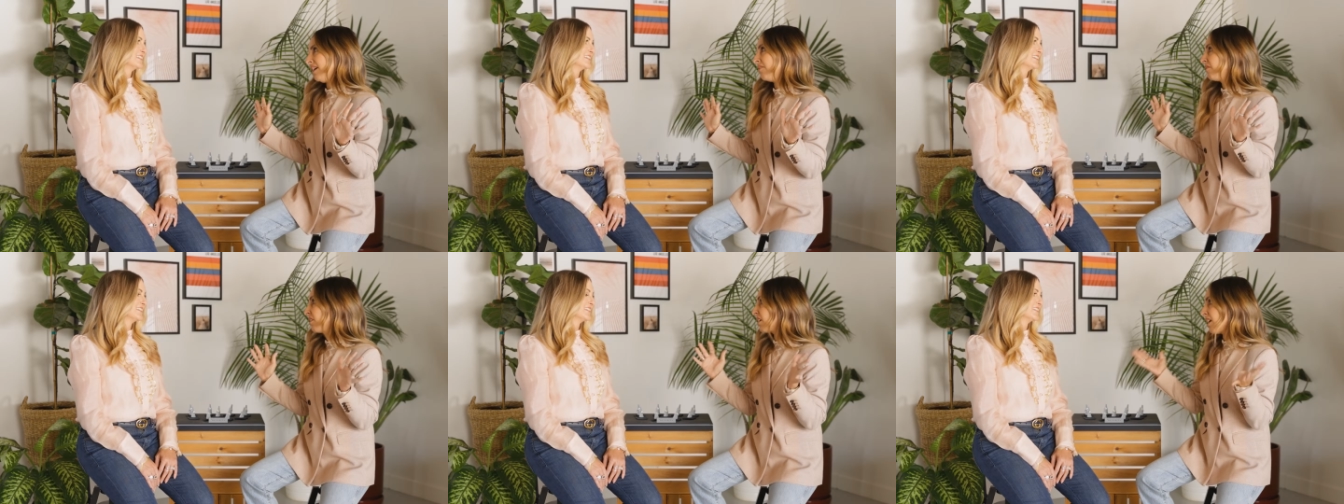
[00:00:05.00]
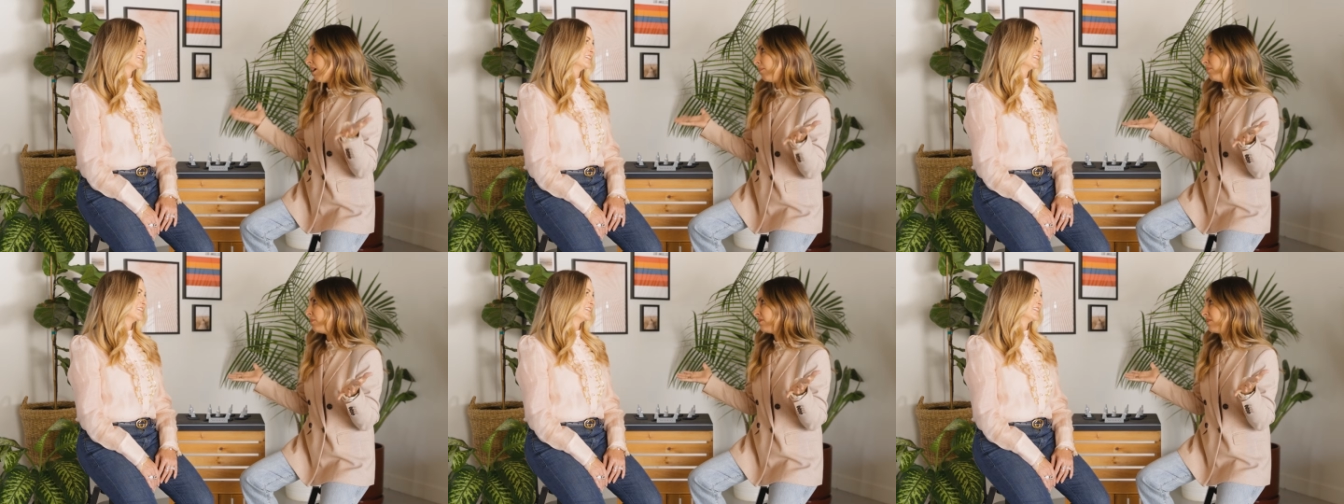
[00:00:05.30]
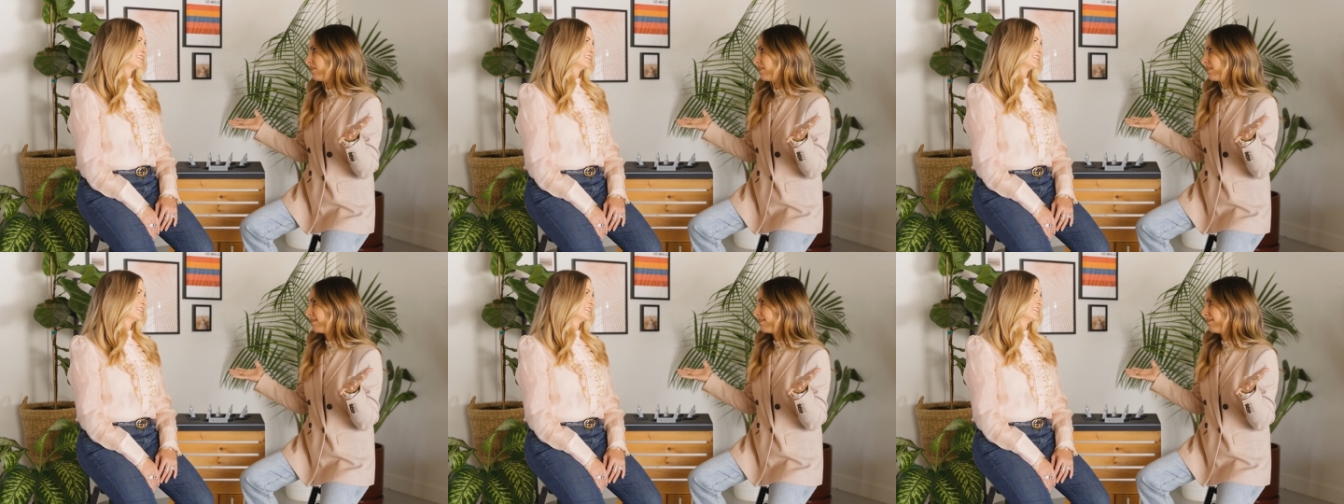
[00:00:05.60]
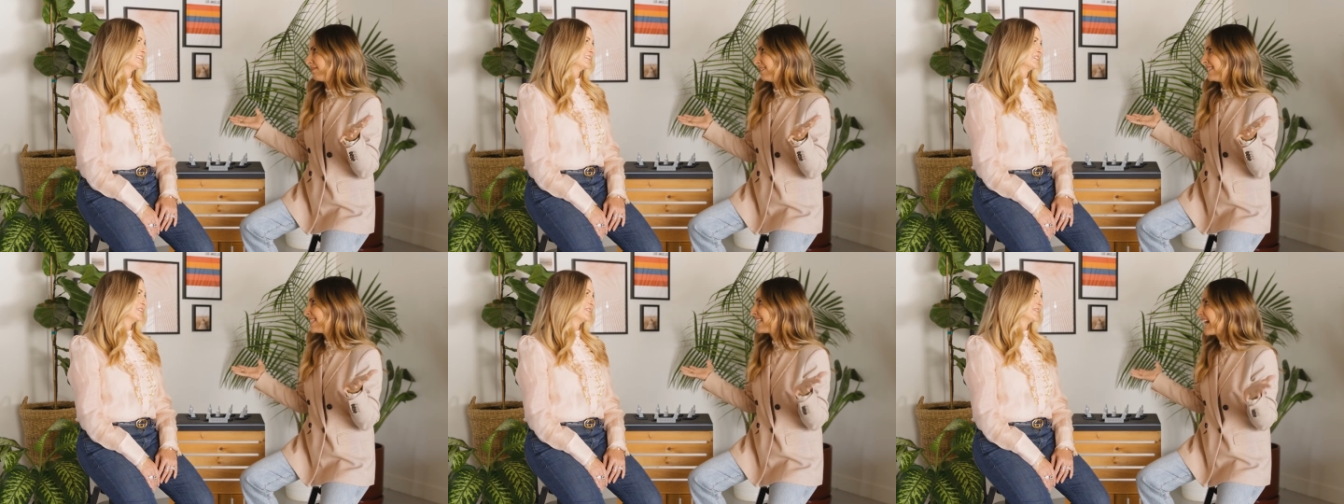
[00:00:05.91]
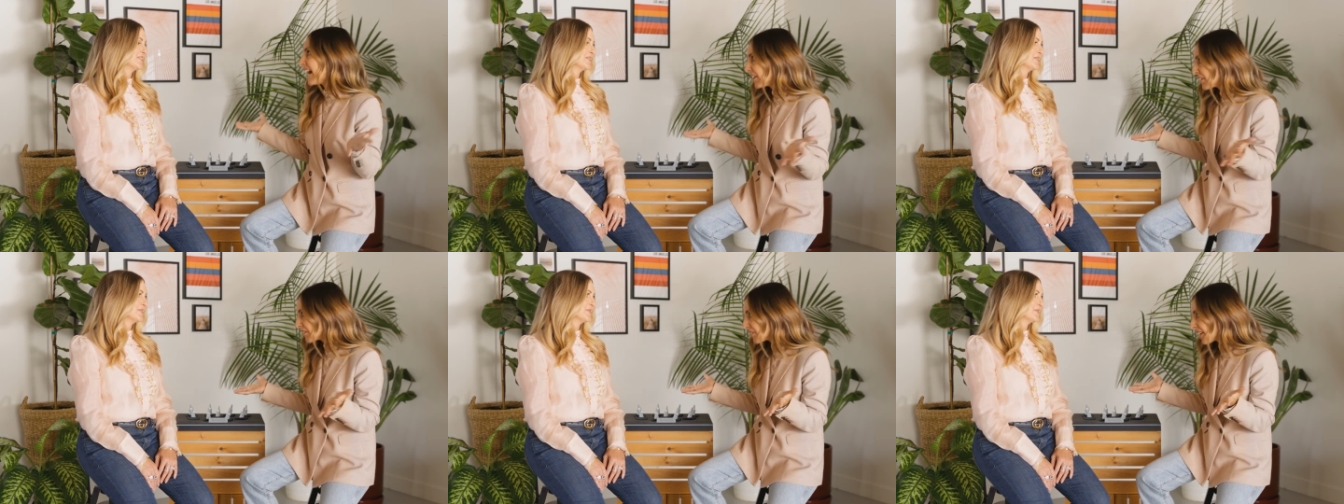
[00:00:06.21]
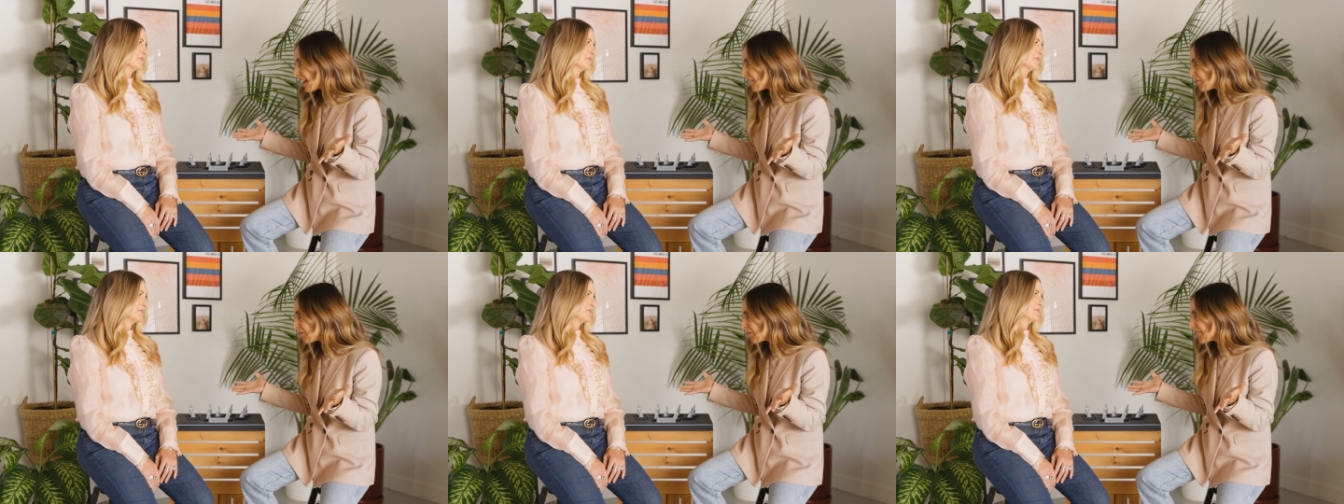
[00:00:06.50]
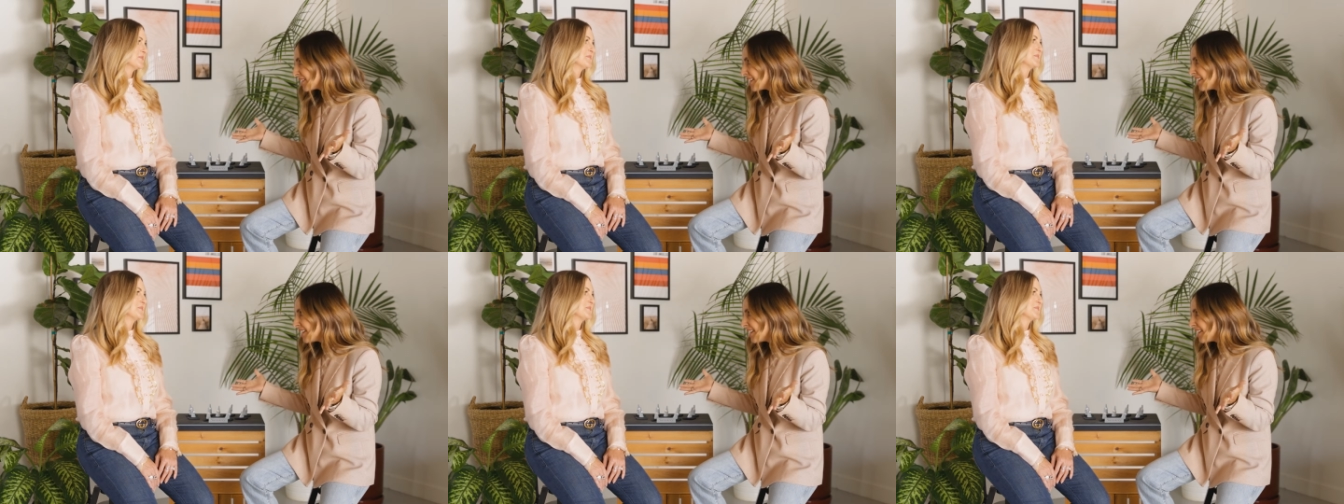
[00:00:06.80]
of a couple's entire life.